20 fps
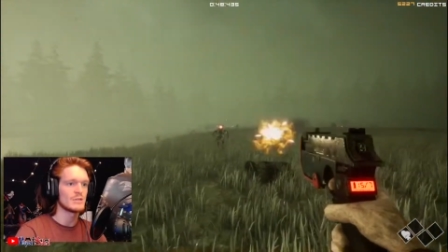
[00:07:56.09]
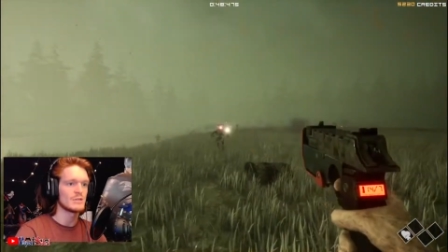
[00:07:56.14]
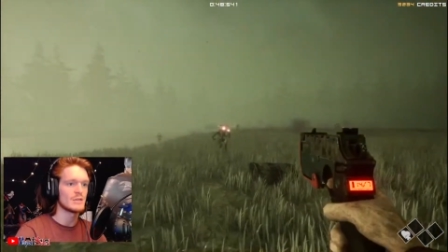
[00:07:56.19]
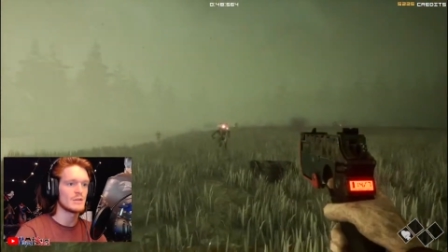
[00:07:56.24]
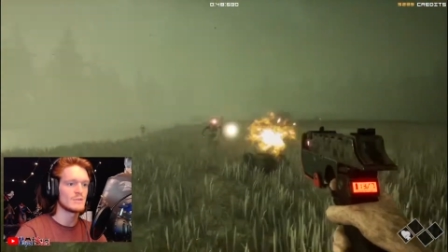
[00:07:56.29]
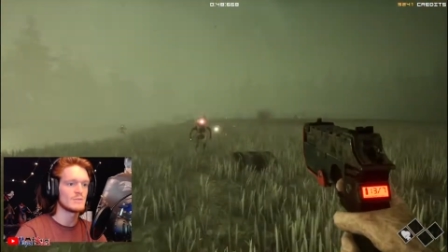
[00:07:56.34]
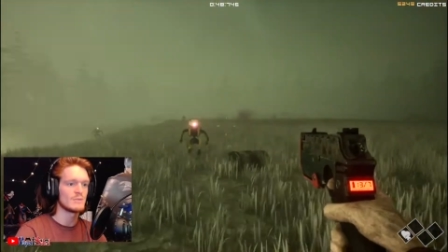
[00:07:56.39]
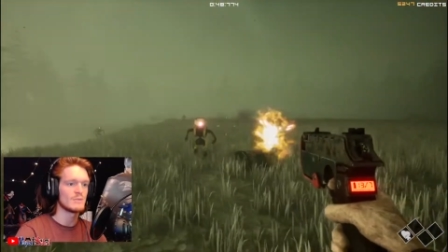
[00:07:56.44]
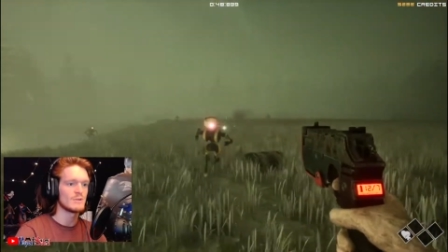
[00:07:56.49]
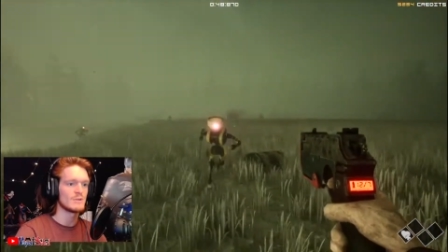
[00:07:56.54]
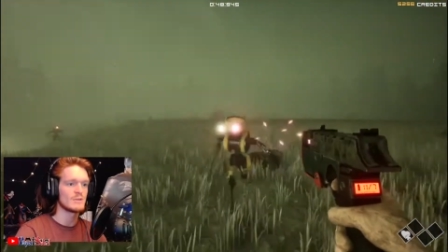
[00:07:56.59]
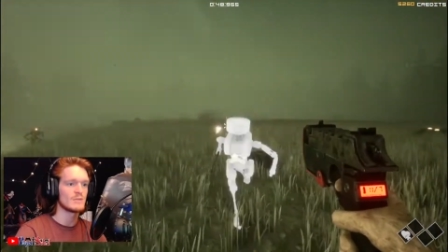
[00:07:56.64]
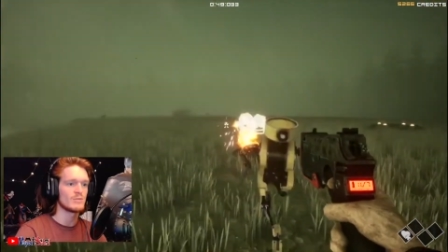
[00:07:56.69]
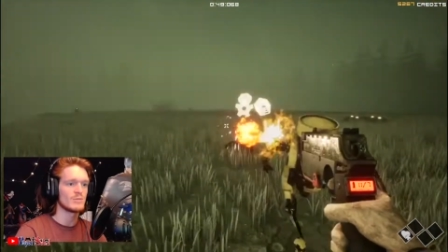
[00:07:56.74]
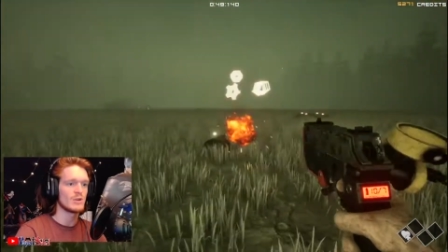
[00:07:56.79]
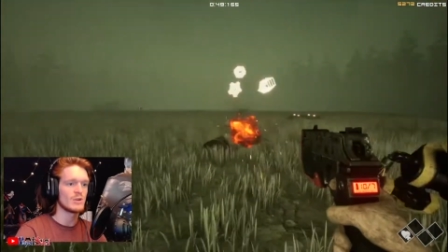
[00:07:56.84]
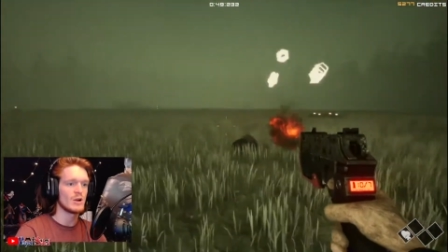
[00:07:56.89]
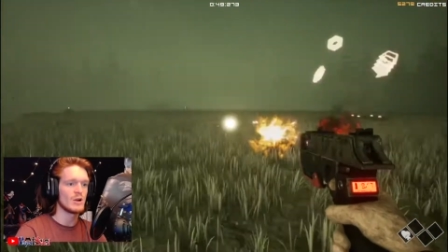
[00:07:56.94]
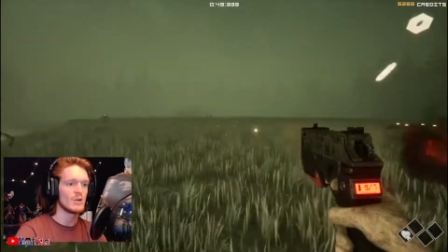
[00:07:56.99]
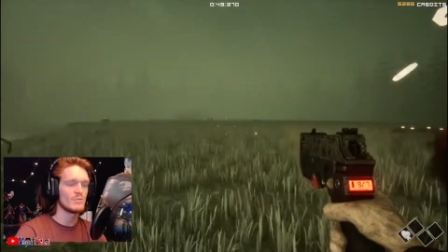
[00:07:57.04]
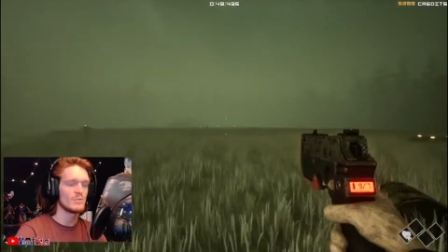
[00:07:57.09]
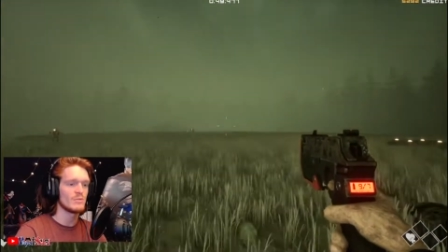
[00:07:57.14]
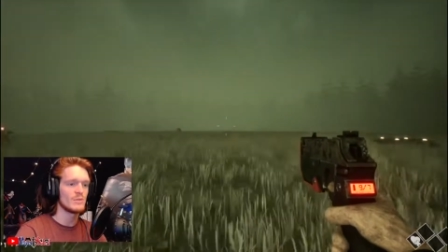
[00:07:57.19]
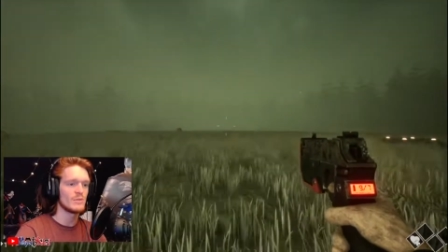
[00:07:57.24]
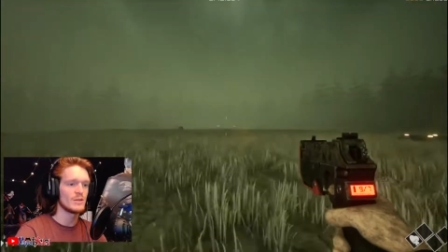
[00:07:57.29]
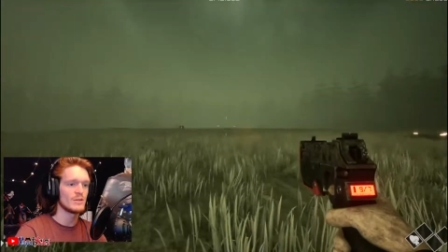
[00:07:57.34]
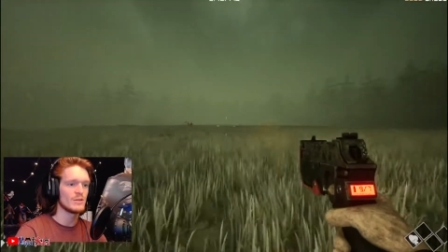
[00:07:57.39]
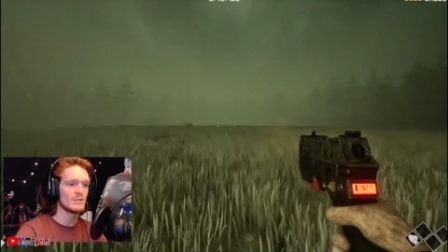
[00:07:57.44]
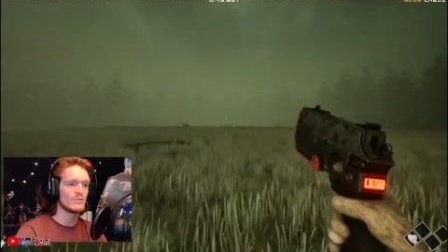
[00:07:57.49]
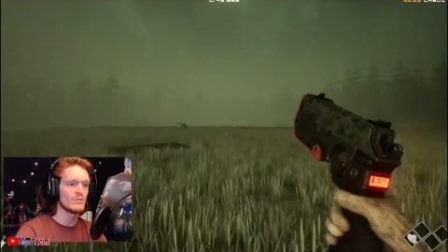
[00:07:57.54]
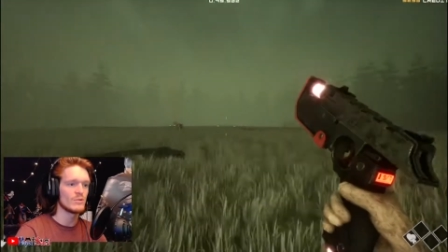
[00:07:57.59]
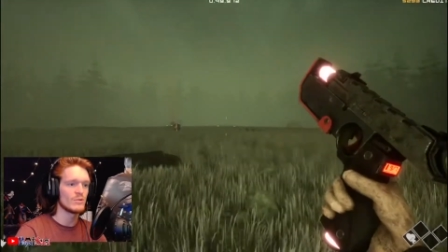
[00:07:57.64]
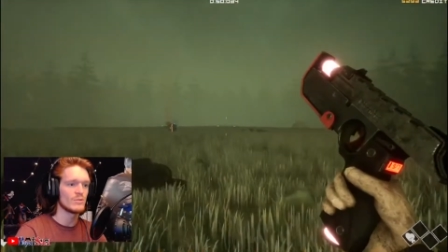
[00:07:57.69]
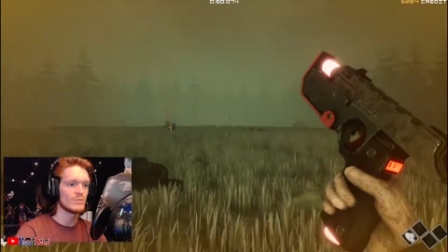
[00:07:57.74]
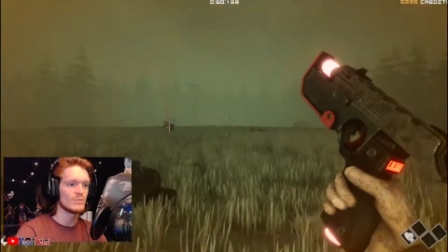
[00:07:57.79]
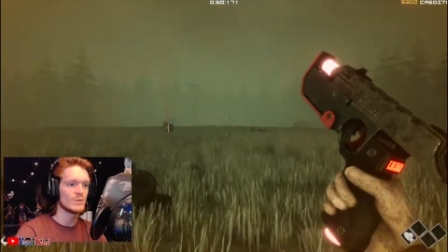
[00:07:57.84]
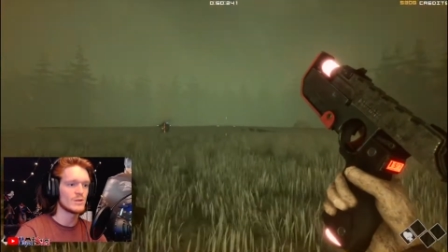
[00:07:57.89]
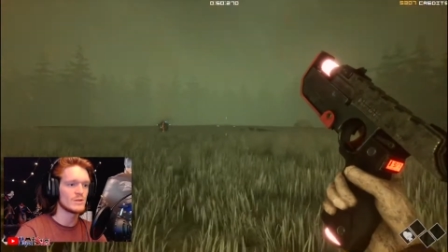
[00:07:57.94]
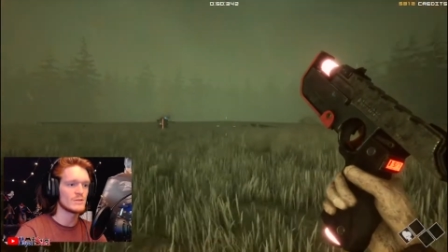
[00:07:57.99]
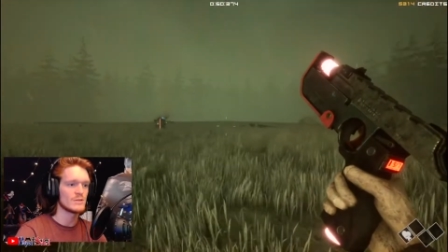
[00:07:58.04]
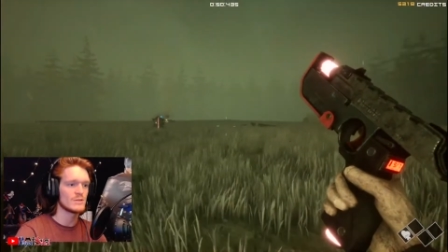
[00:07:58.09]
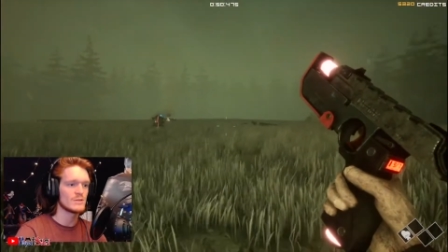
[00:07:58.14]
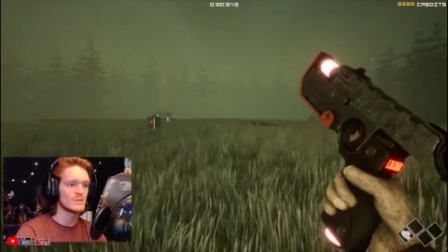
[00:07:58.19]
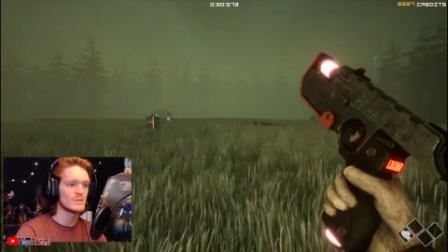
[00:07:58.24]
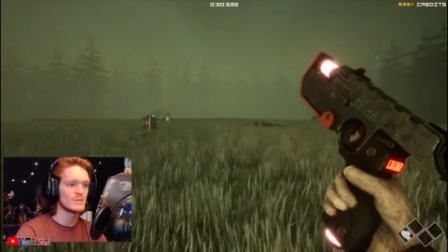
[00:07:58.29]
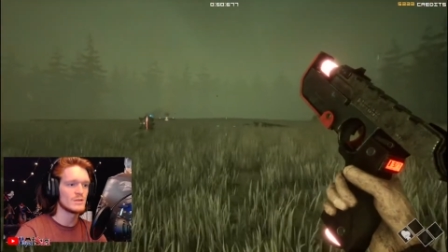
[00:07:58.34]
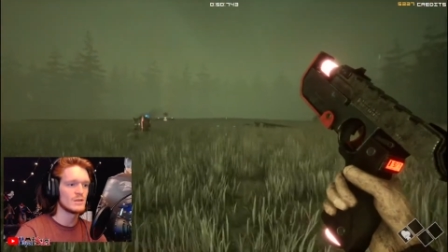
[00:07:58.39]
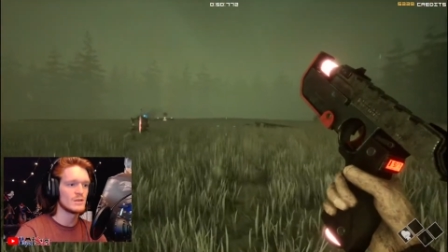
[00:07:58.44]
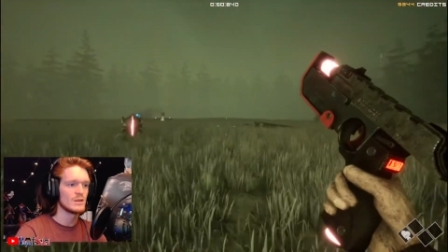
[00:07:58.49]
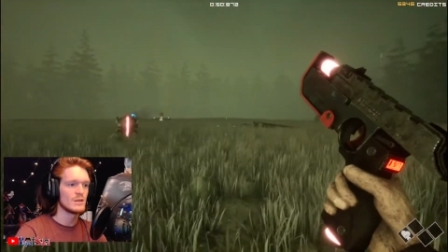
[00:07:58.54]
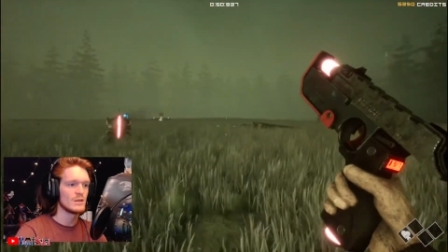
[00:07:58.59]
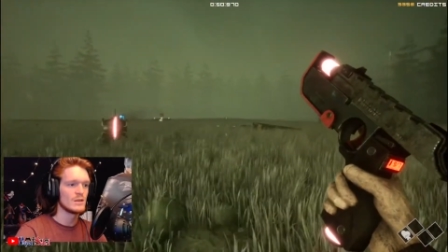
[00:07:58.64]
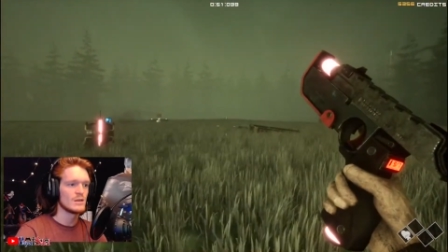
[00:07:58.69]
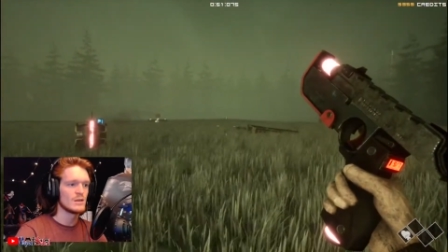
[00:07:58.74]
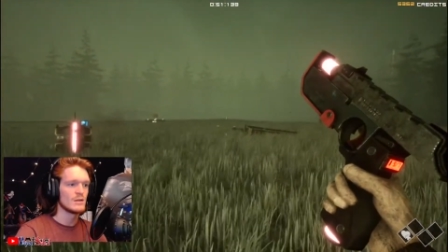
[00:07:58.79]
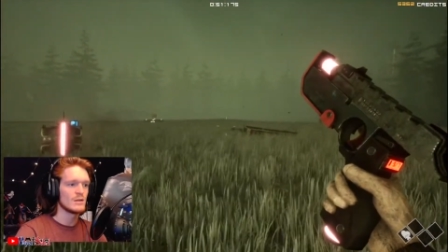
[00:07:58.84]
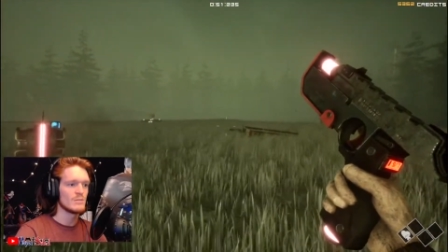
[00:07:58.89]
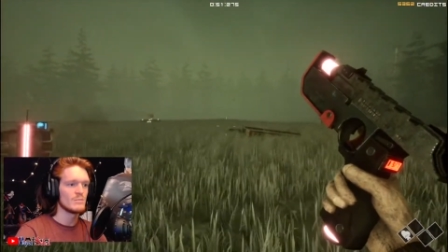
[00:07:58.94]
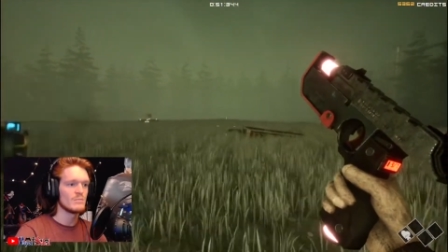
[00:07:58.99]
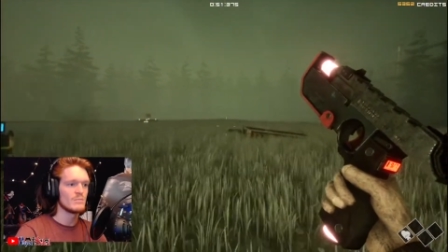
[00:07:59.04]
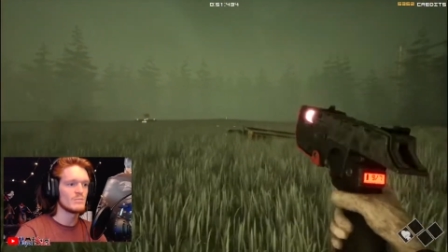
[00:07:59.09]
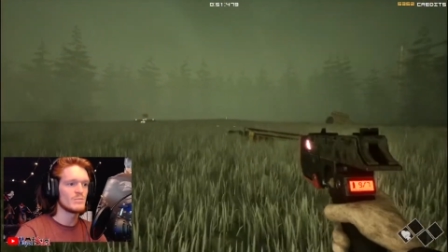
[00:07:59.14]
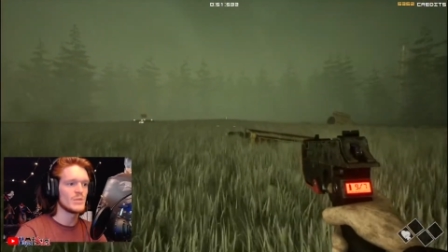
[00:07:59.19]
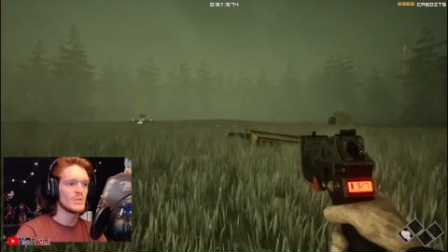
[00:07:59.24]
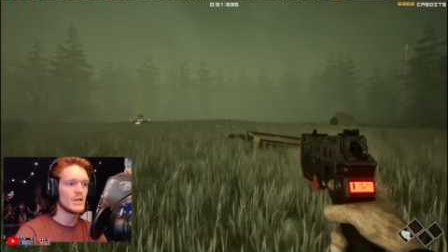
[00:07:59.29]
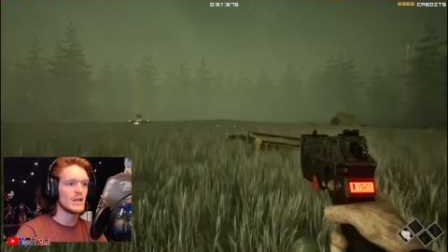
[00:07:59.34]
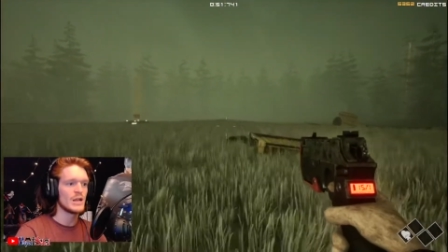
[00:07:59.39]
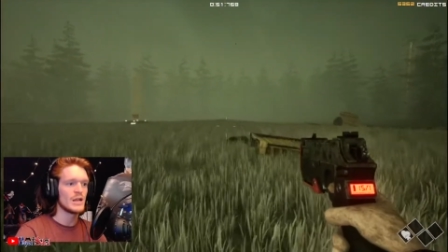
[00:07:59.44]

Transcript: I was about to compliment the robots. But I